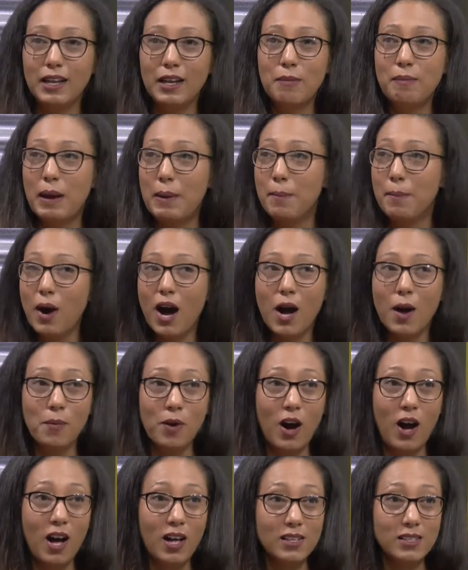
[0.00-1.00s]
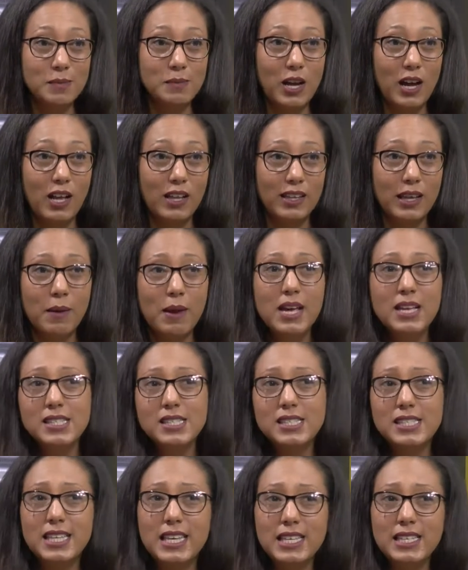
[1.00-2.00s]
my mom calls me all the time,
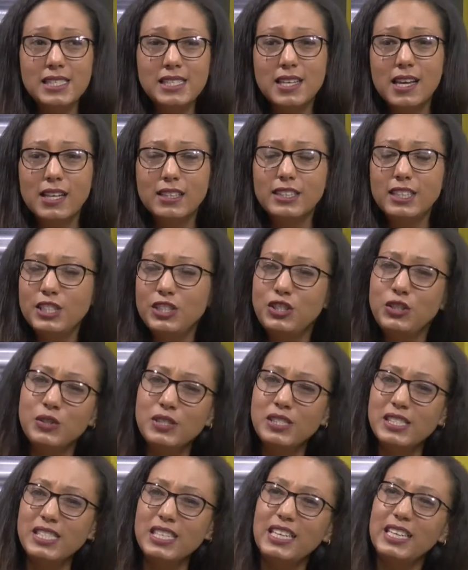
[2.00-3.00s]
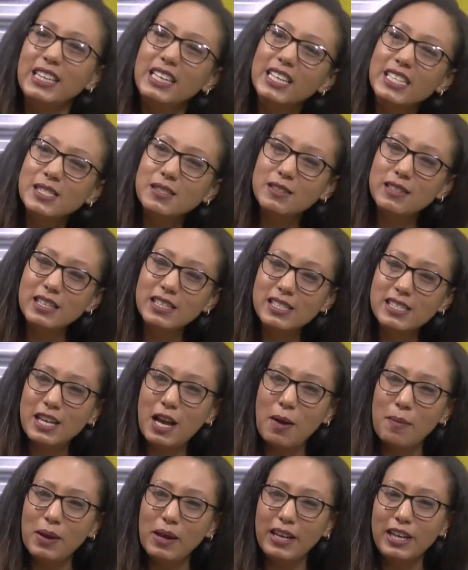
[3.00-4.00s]
sis, did you see this this
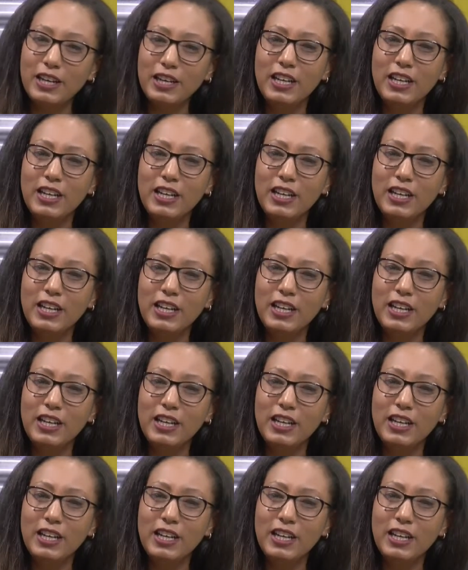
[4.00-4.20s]
comment here?